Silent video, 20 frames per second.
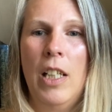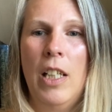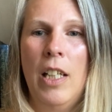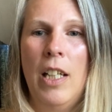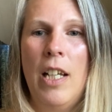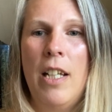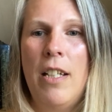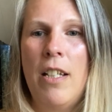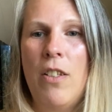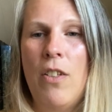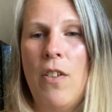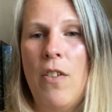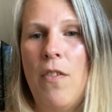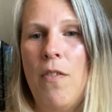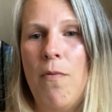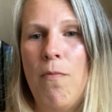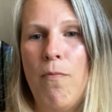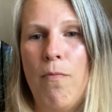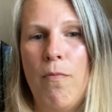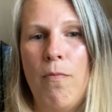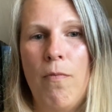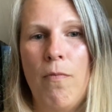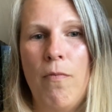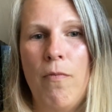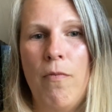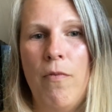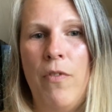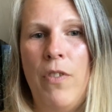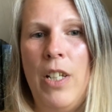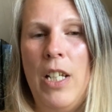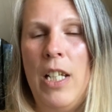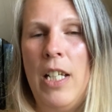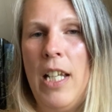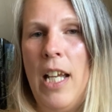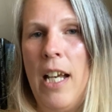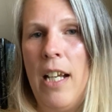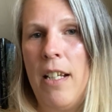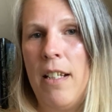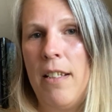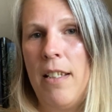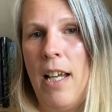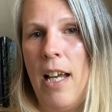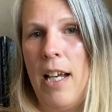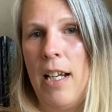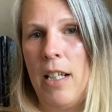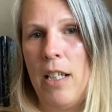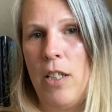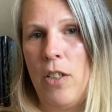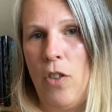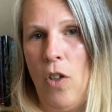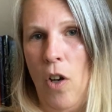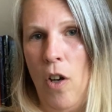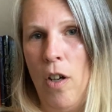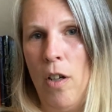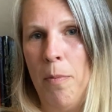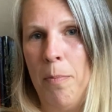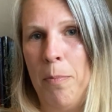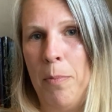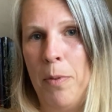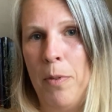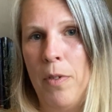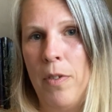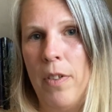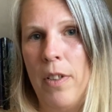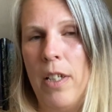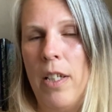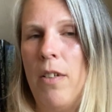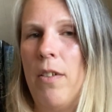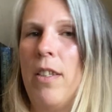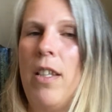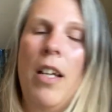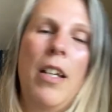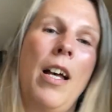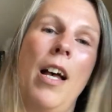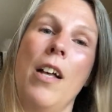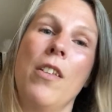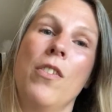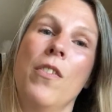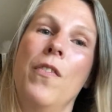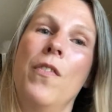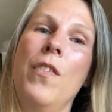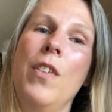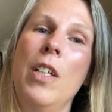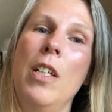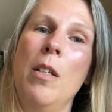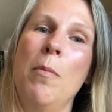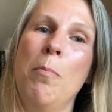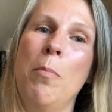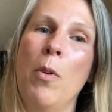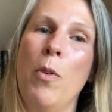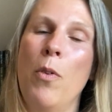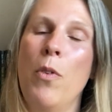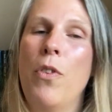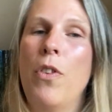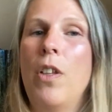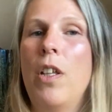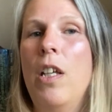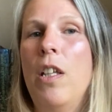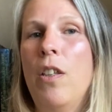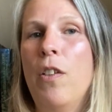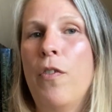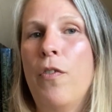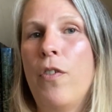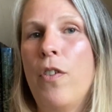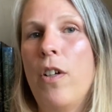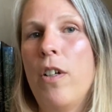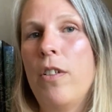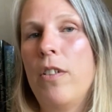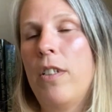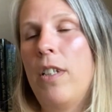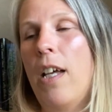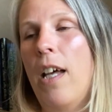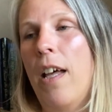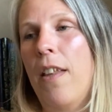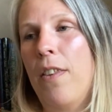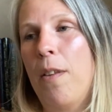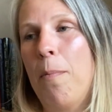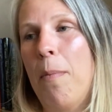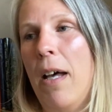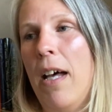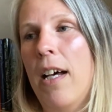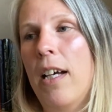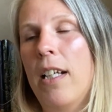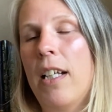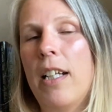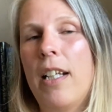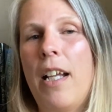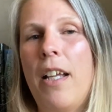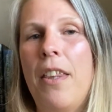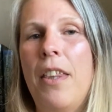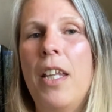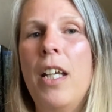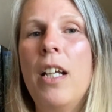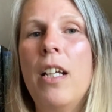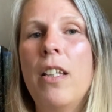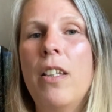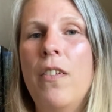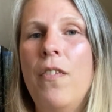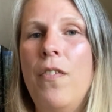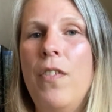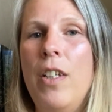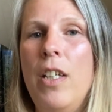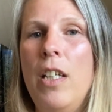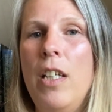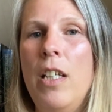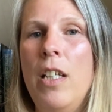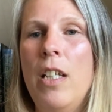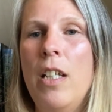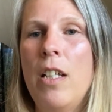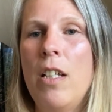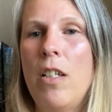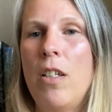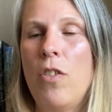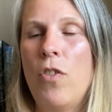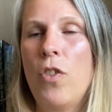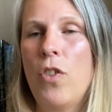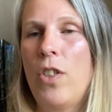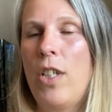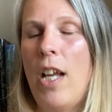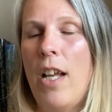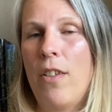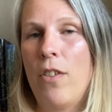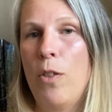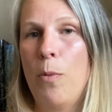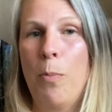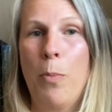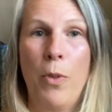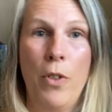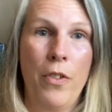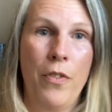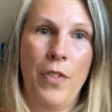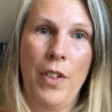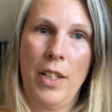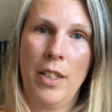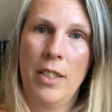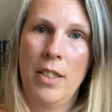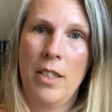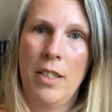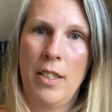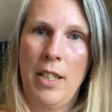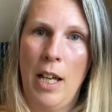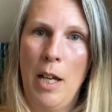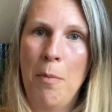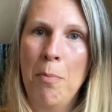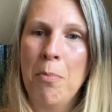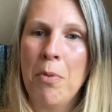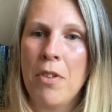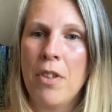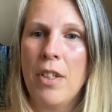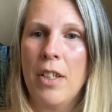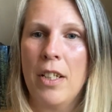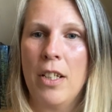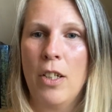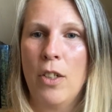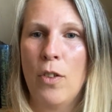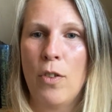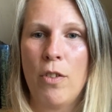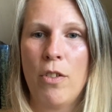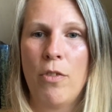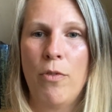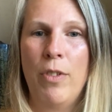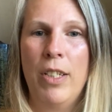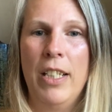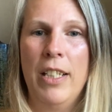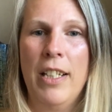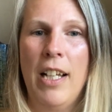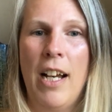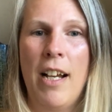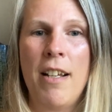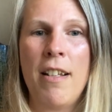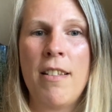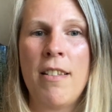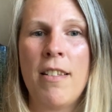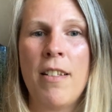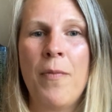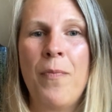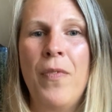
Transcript: It is a V-neck tank top that has a V both in the front and the back, and I think the V just has the perfect depth. It looks really nice.